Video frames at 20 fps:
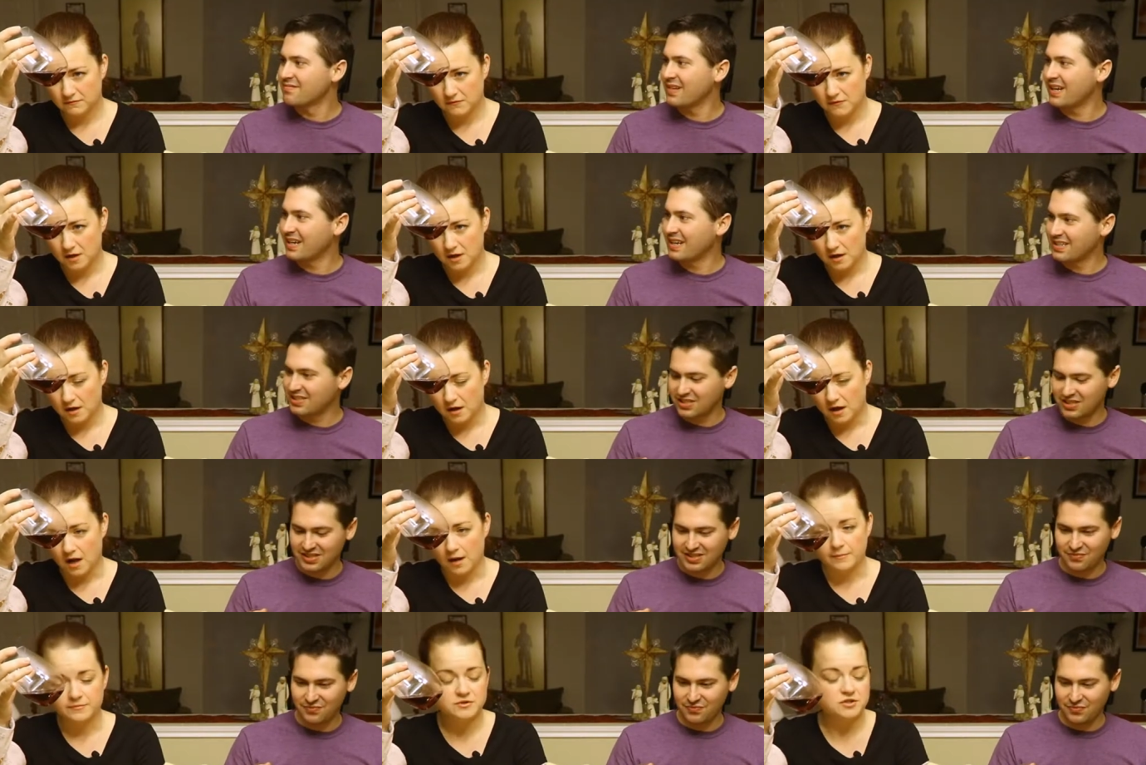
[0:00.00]
Speaker 1: Like
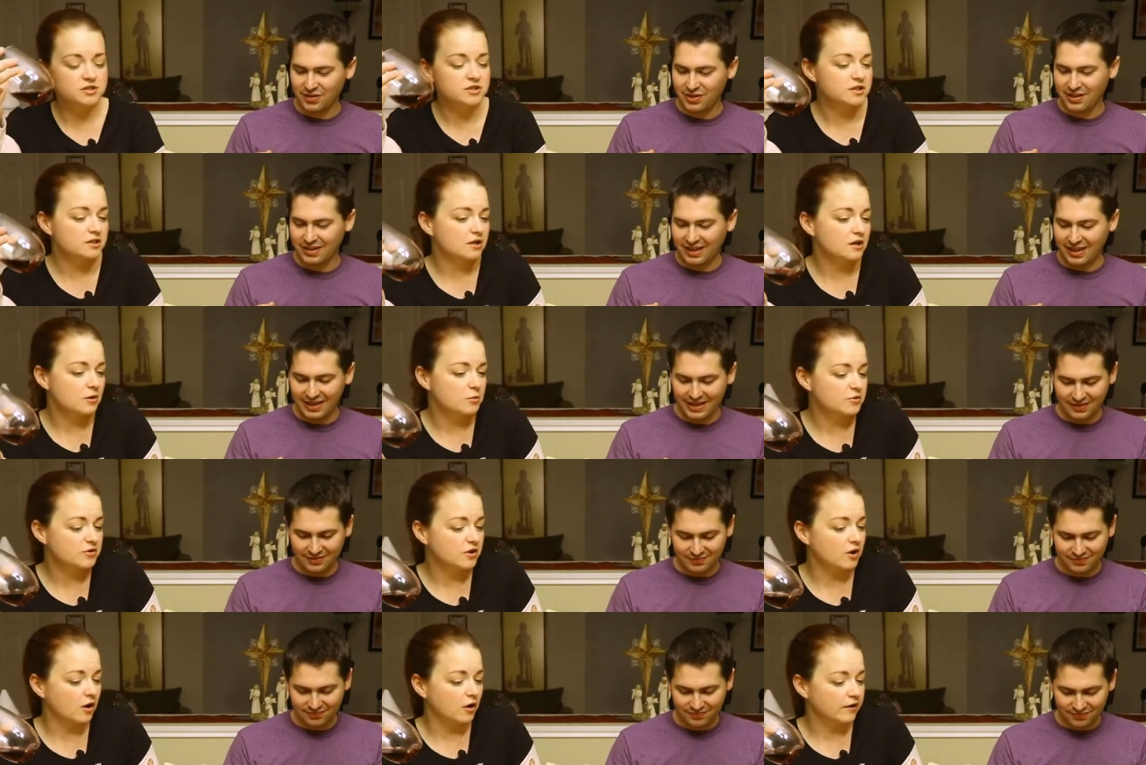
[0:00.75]
it's just. I'm just gonna light.
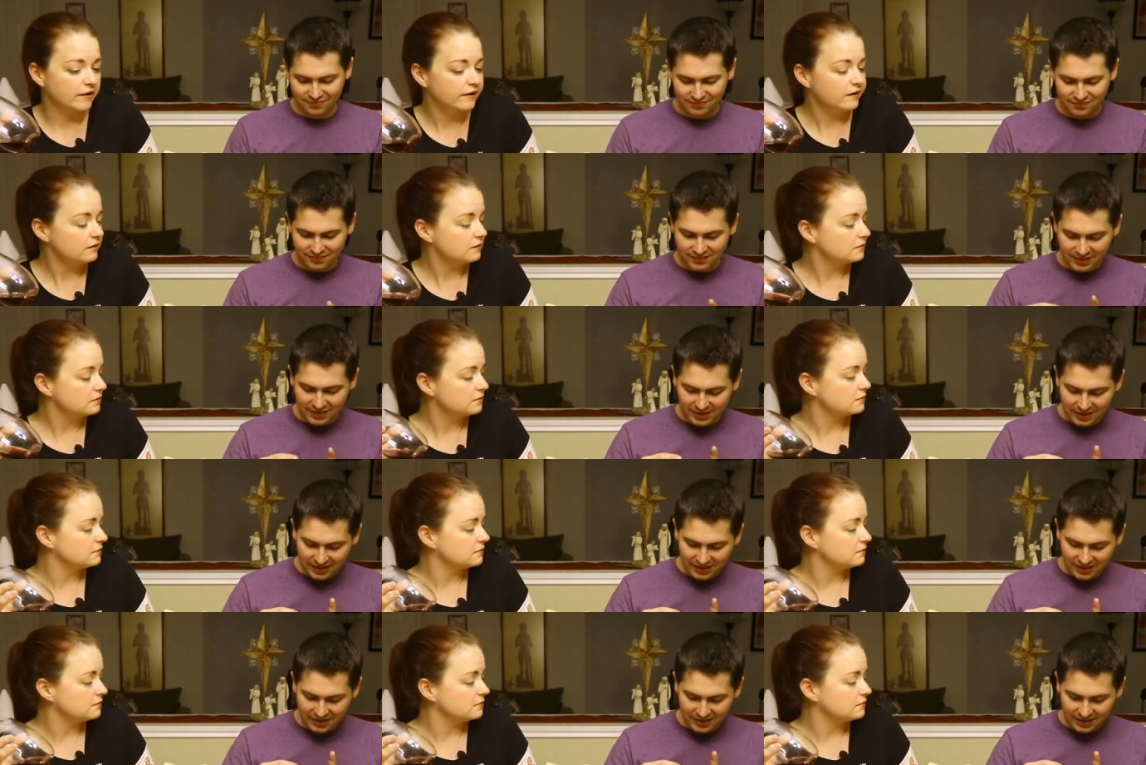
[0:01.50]
go with garnet.